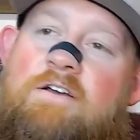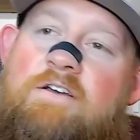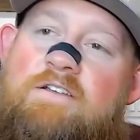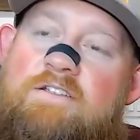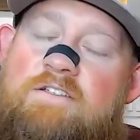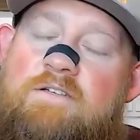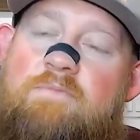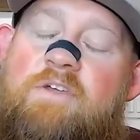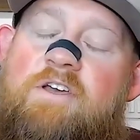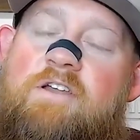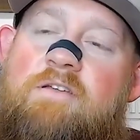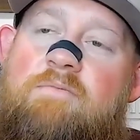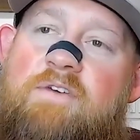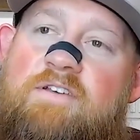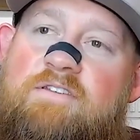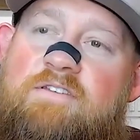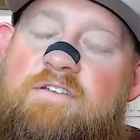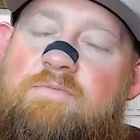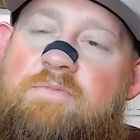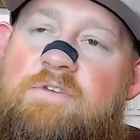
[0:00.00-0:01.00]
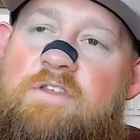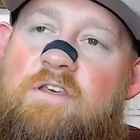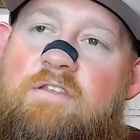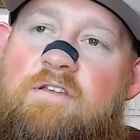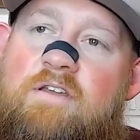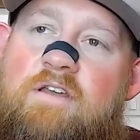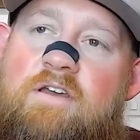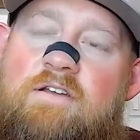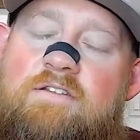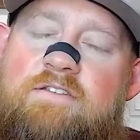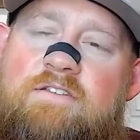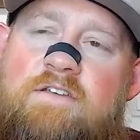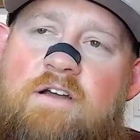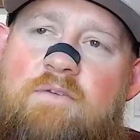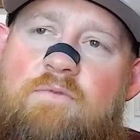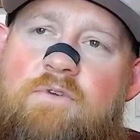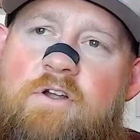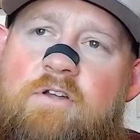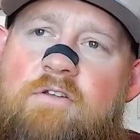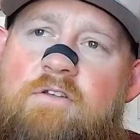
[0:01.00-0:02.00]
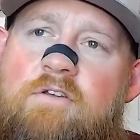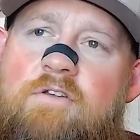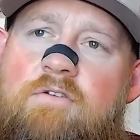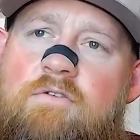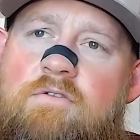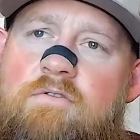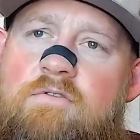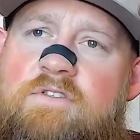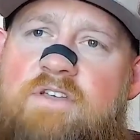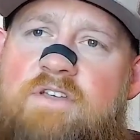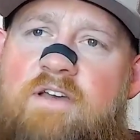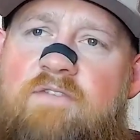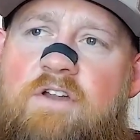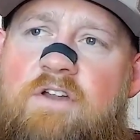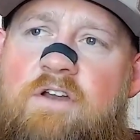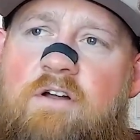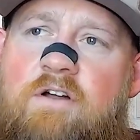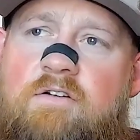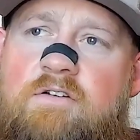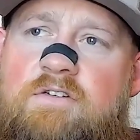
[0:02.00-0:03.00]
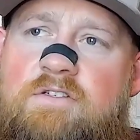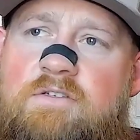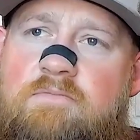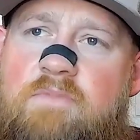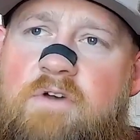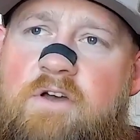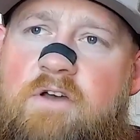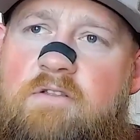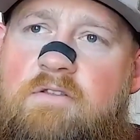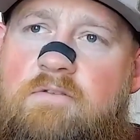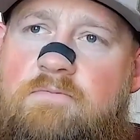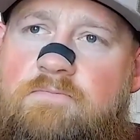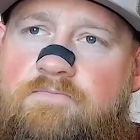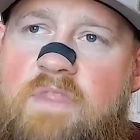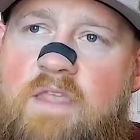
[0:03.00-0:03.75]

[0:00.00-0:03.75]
Some lady messaged me the other day and said, I wanted to do $70 a month.